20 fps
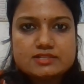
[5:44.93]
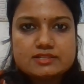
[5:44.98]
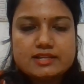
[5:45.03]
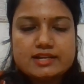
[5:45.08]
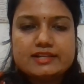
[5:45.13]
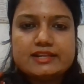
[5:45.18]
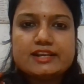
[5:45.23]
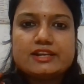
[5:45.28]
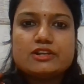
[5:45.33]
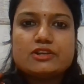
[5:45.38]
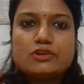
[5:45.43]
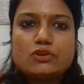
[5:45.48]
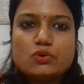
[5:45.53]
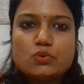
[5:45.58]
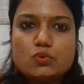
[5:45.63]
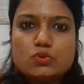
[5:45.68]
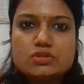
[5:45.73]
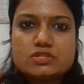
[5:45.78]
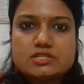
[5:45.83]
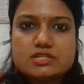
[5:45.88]
that
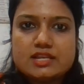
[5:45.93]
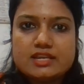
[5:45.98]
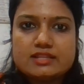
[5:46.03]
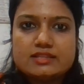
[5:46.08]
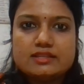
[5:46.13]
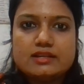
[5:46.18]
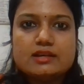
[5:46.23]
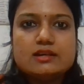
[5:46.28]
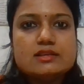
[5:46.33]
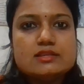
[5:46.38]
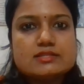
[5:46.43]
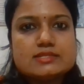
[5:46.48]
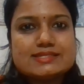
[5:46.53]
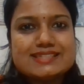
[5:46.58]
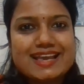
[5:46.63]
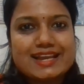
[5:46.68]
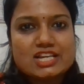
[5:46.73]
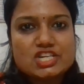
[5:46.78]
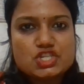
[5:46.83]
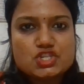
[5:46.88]
includes in the
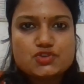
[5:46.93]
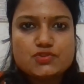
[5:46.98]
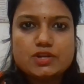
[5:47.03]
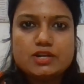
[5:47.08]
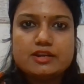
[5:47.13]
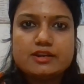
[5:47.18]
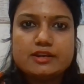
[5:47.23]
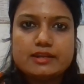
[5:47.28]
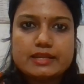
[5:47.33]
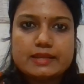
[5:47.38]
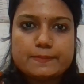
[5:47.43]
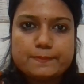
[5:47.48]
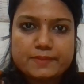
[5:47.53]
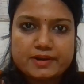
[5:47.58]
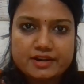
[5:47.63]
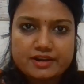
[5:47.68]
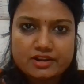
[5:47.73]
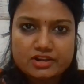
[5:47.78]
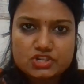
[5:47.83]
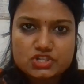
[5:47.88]
sexual
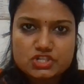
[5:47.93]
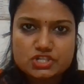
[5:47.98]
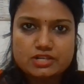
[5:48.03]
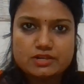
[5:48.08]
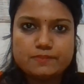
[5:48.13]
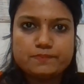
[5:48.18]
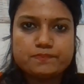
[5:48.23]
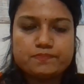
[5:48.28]
reproduction.